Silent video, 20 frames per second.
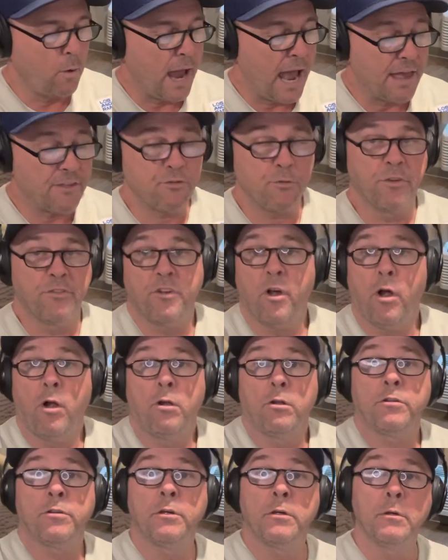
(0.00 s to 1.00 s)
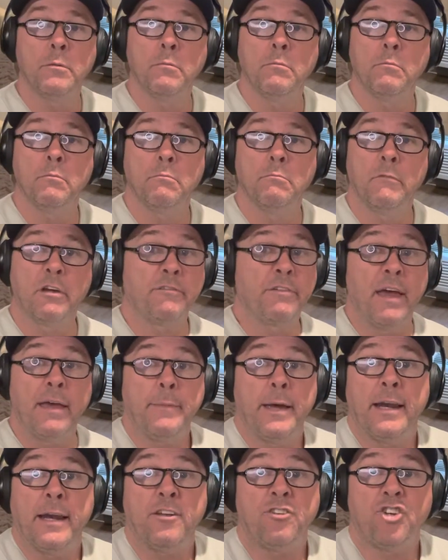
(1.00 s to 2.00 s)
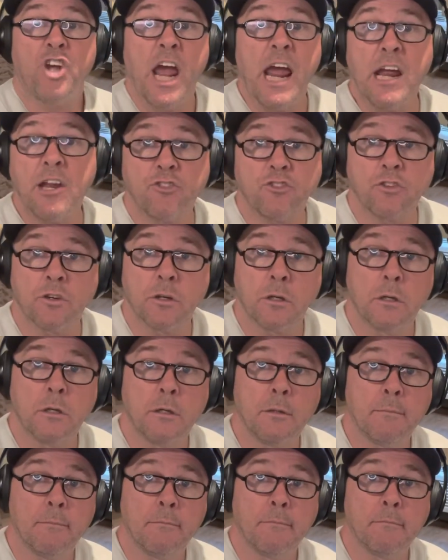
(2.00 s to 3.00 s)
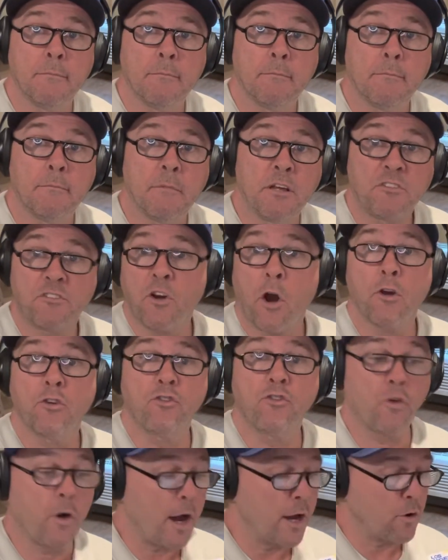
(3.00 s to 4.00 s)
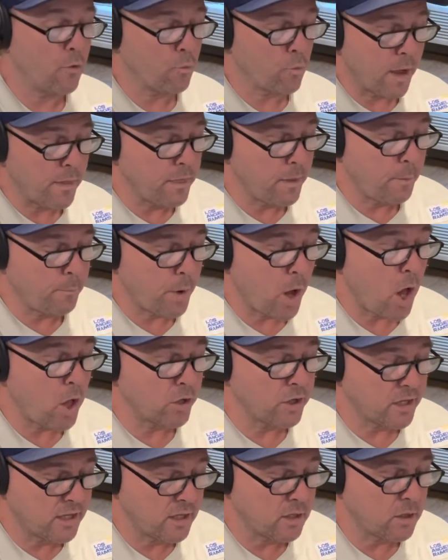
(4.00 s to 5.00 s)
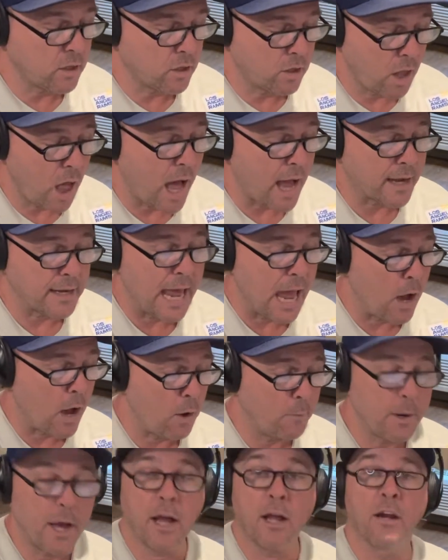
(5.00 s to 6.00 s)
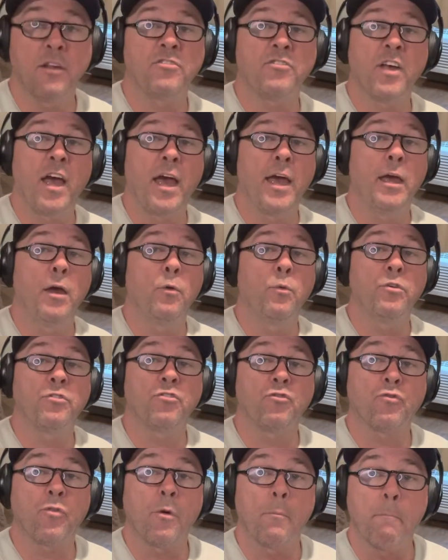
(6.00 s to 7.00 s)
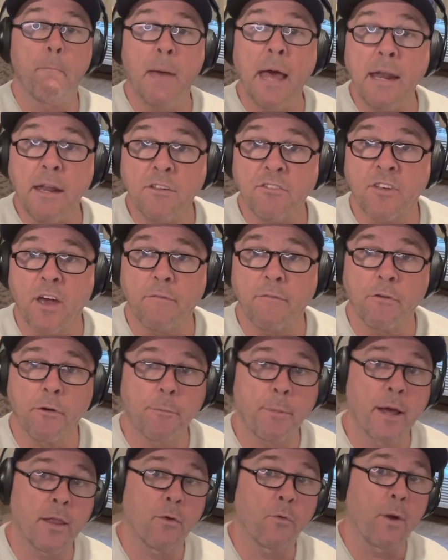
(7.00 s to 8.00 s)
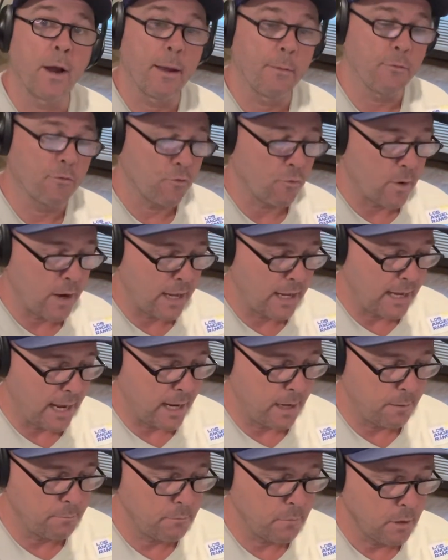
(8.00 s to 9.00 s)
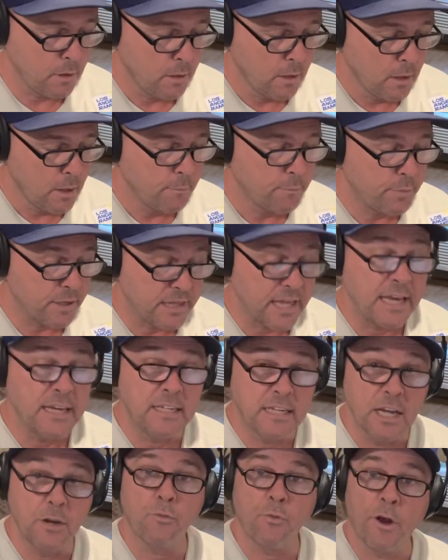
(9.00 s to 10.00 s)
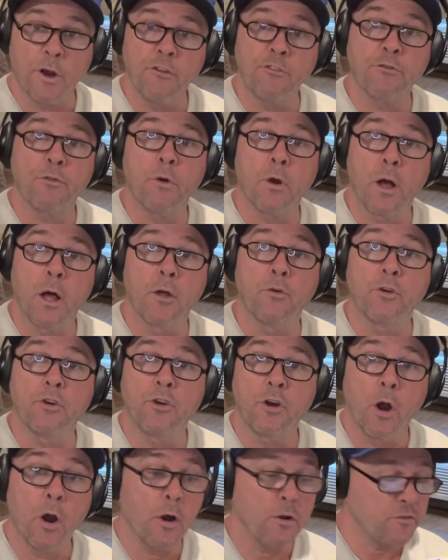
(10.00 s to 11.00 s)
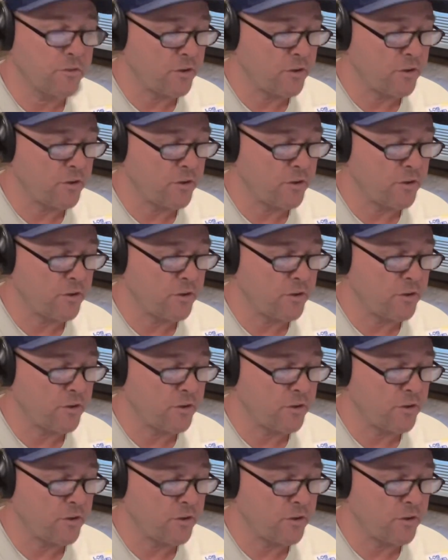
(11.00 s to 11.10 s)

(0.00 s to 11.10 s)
as a result, McVay made a change. He started trying to run the ball to kill clock. Now, I'm not going to say it was a tremendous effort by the Rams running game, but they did rush for 100 yards